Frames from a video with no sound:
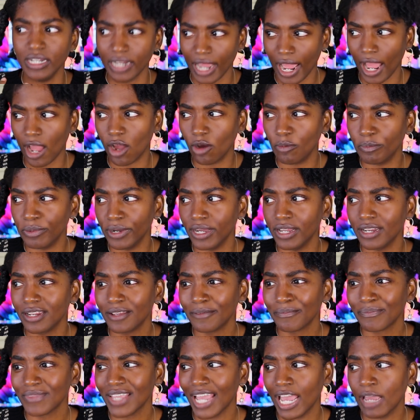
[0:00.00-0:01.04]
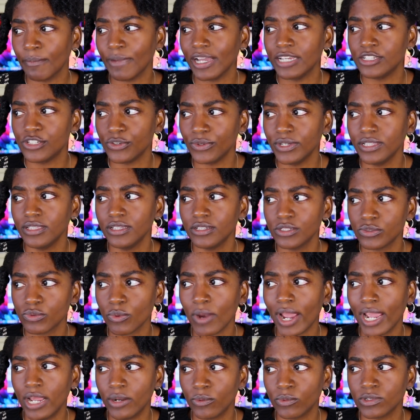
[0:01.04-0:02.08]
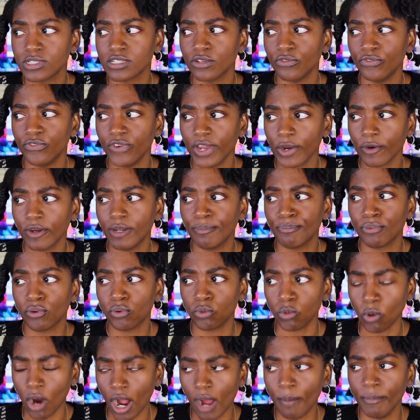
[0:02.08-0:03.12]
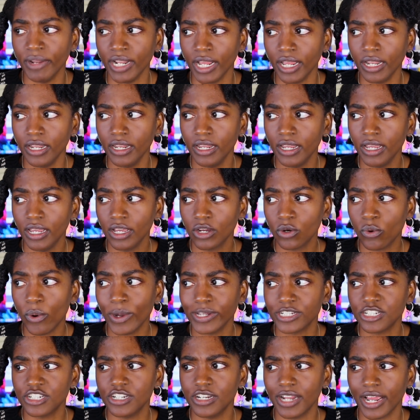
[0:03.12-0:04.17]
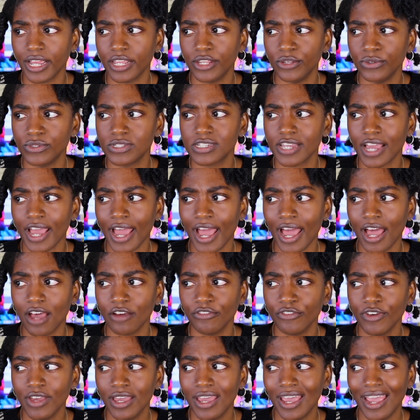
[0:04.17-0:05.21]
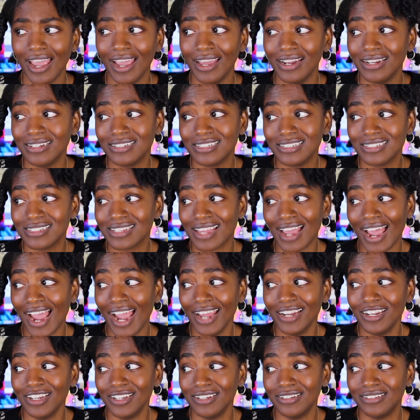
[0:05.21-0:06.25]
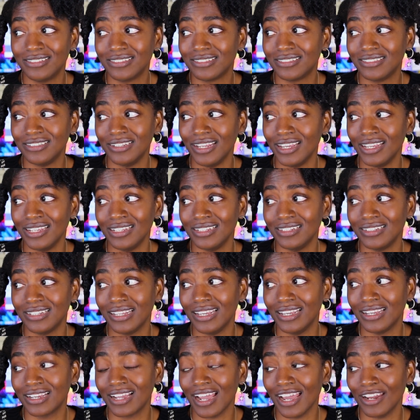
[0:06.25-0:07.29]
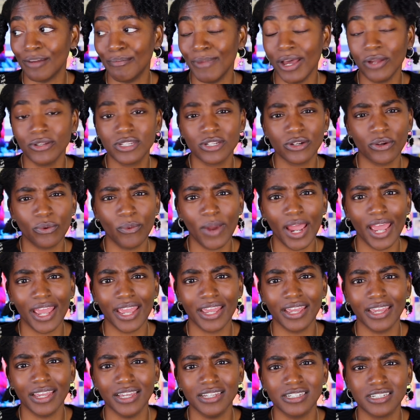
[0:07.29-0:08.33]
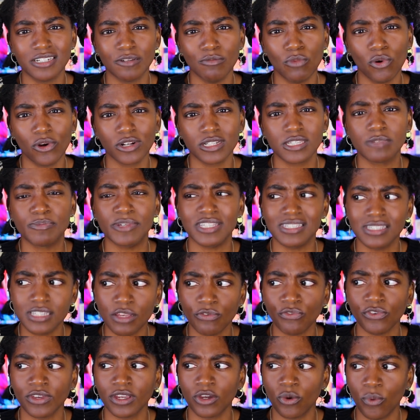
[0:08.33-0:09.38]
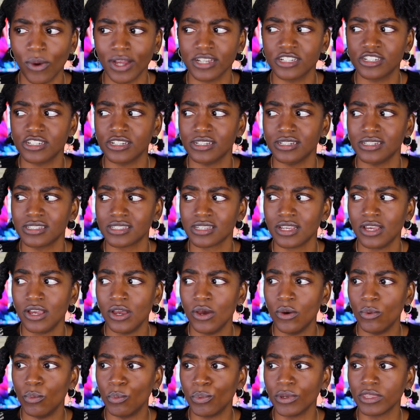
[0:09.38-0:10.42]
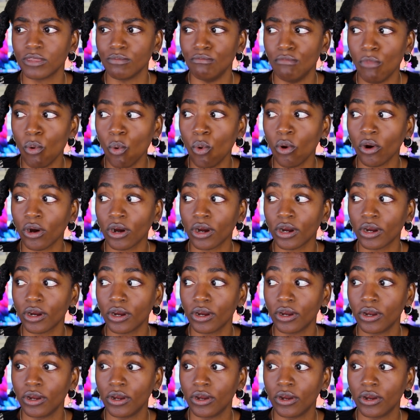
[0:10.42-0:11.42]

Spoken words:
now. But am I doing this right was a very prominent question I used to have. And it just kind of melted away into more specific questions with more